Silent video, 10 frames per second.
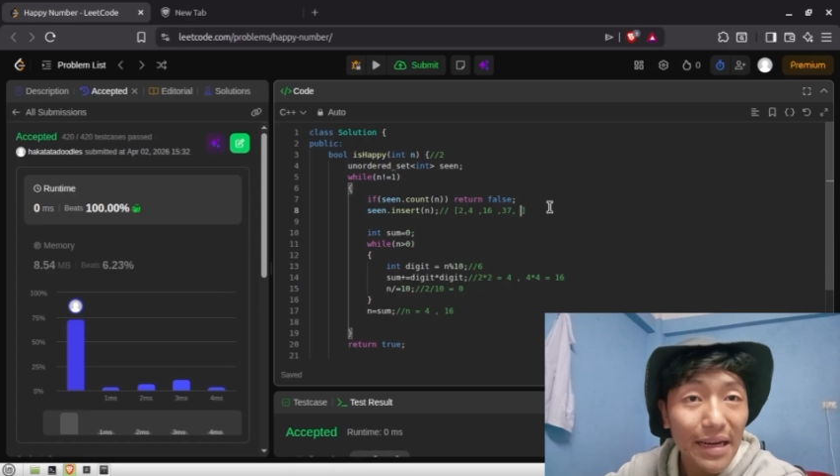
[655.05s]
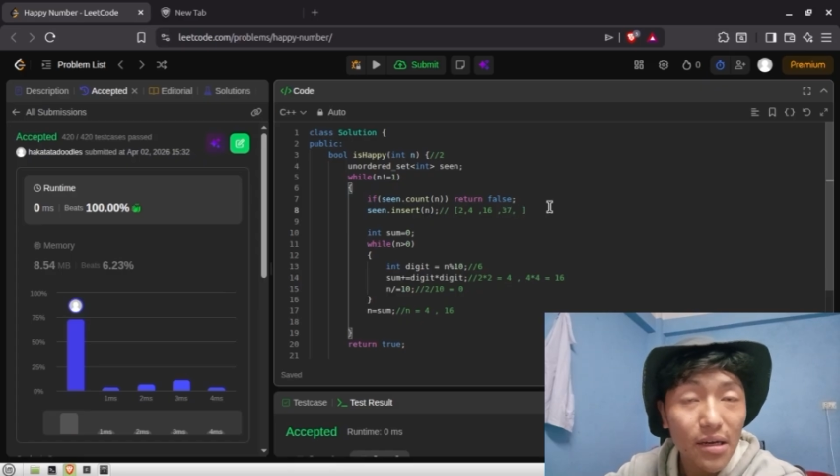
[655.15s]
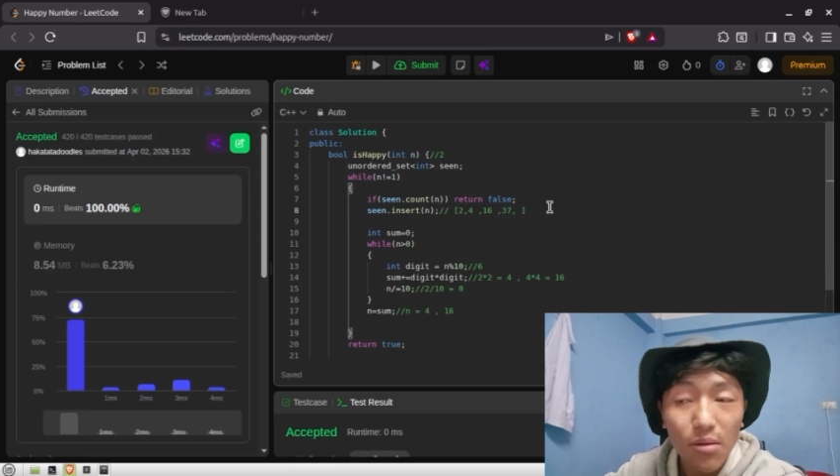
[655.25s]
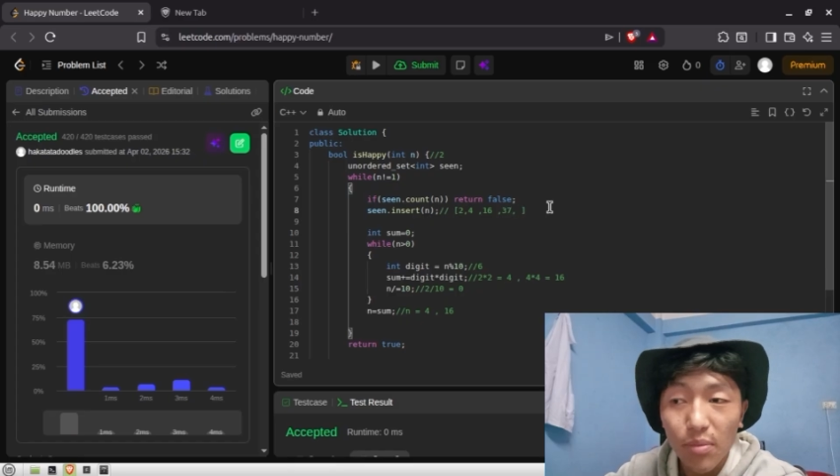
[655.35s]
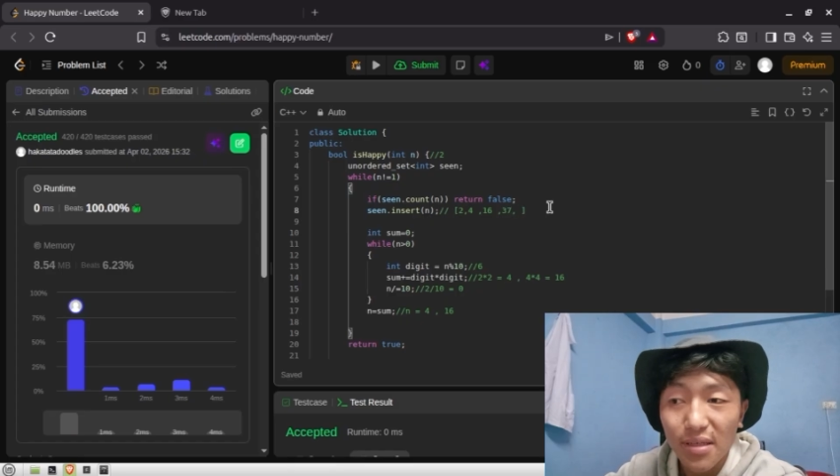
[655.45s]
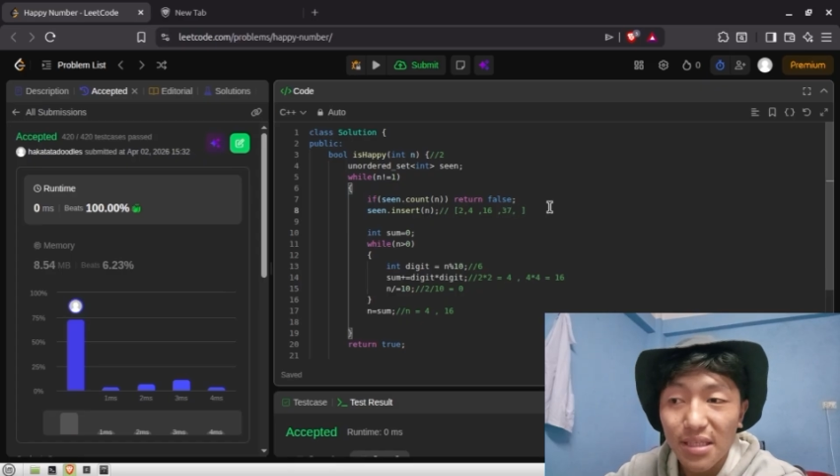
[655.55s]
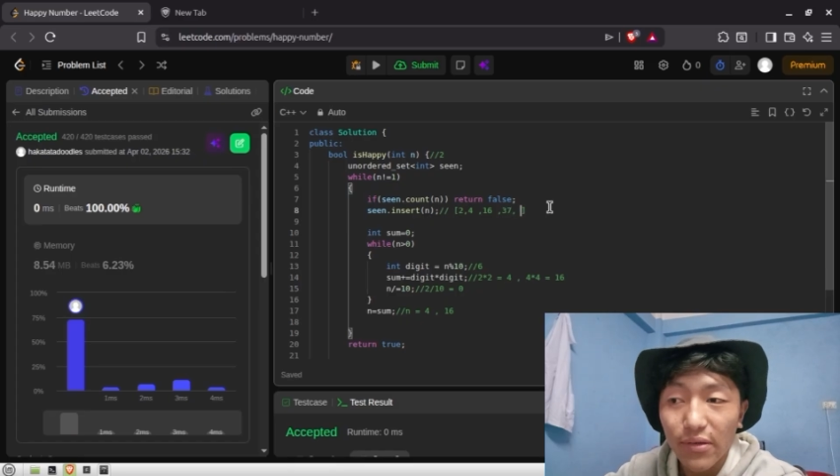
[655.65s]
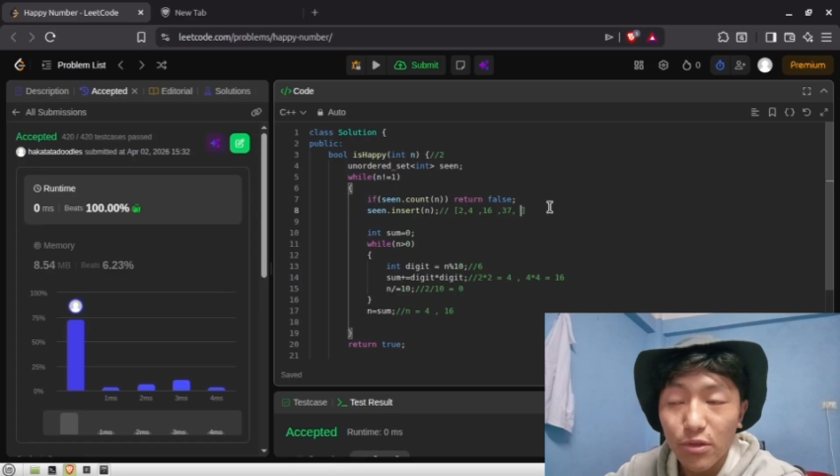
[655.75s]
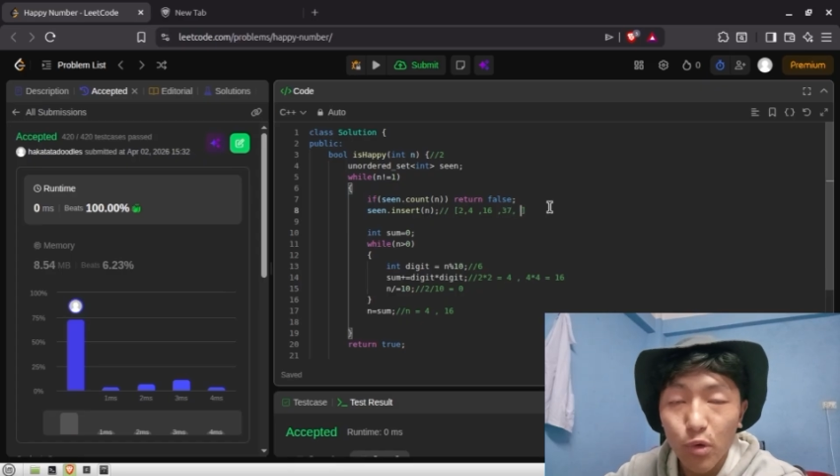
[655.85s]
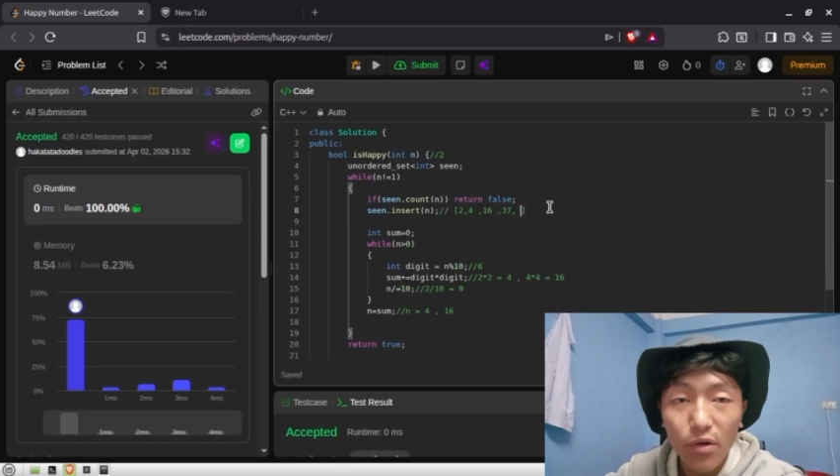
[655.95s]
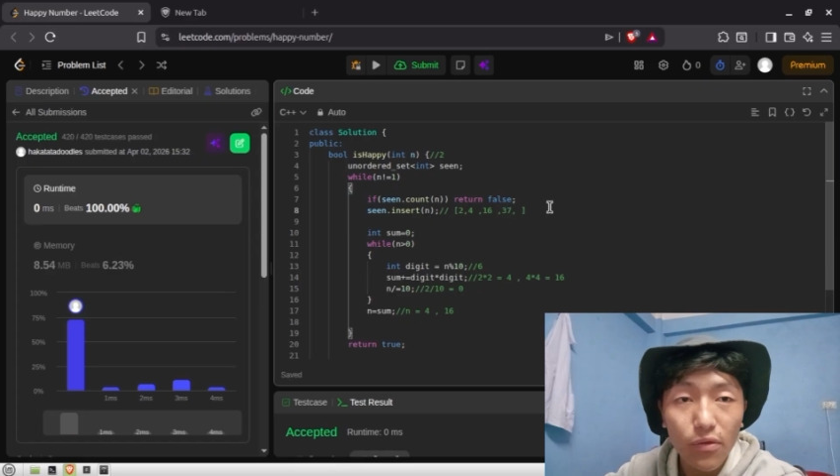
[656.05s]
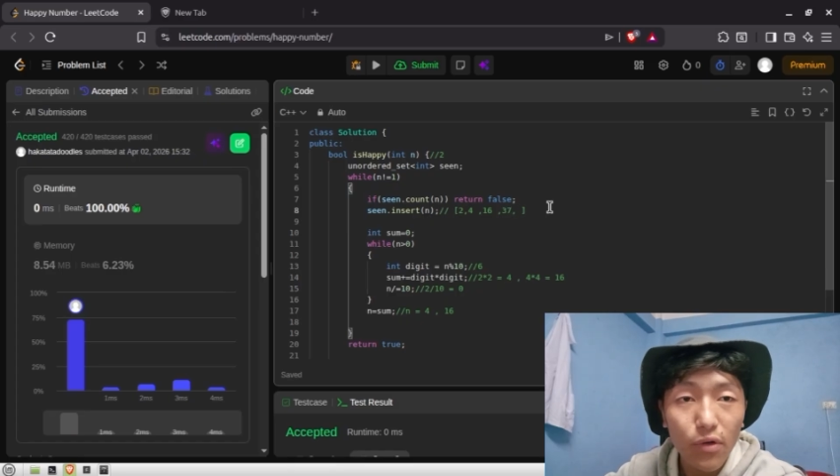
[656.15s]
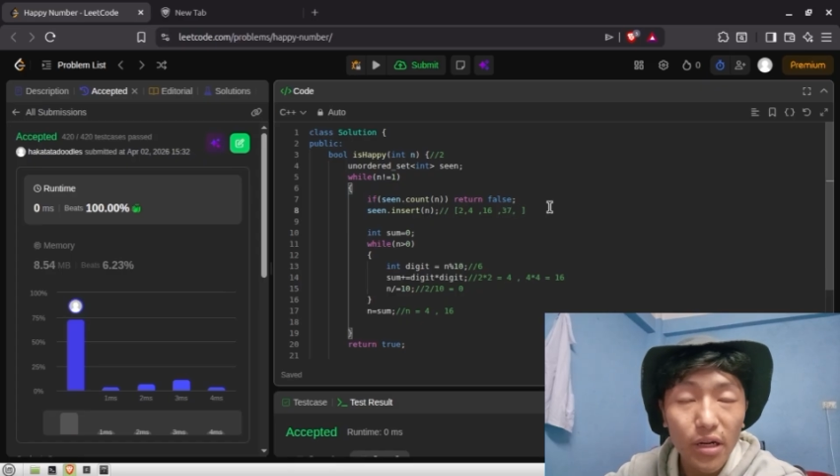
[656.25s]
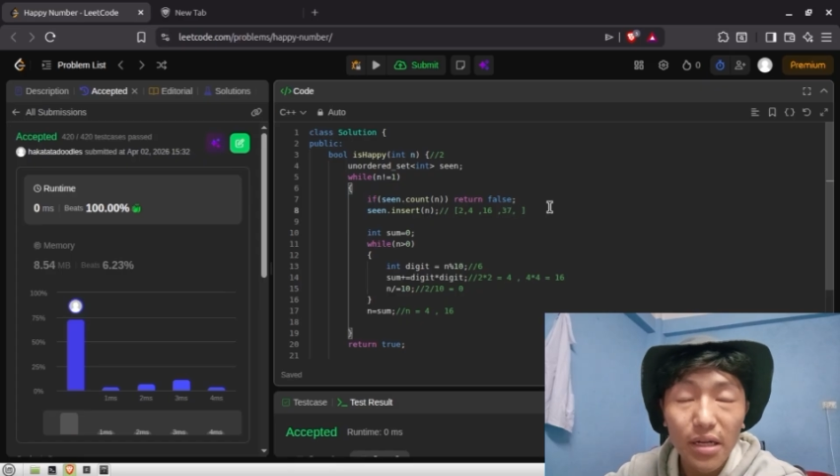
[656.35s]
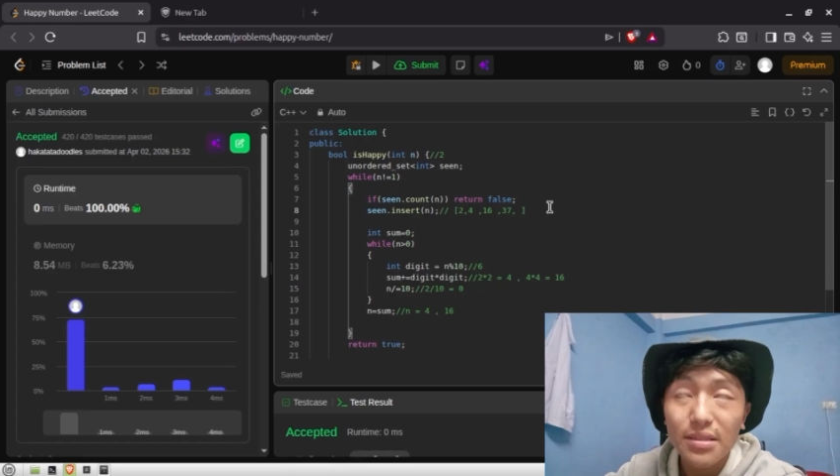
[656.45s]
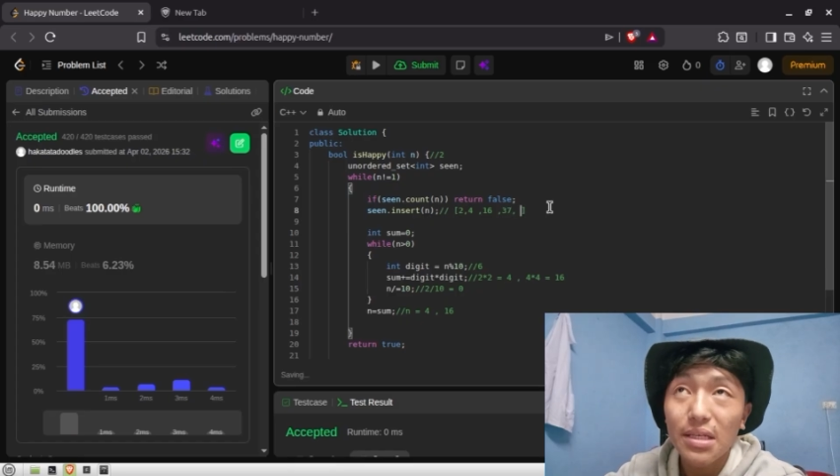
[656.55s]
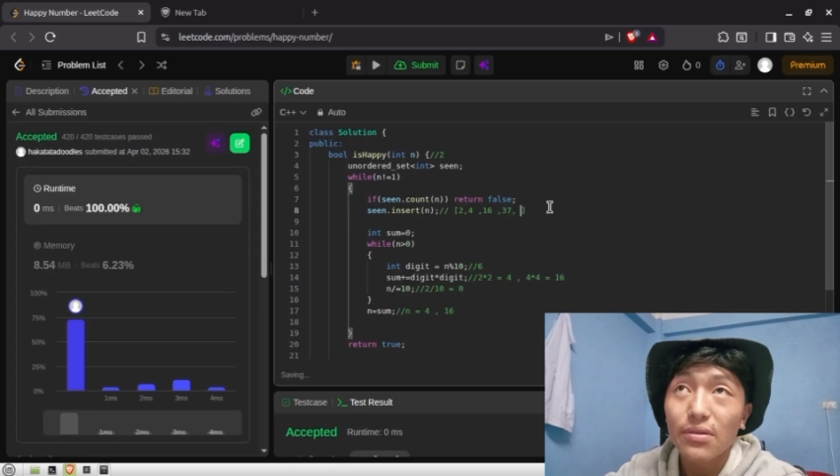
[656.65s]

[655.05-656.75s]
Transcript: 9 plus 7 square, 49.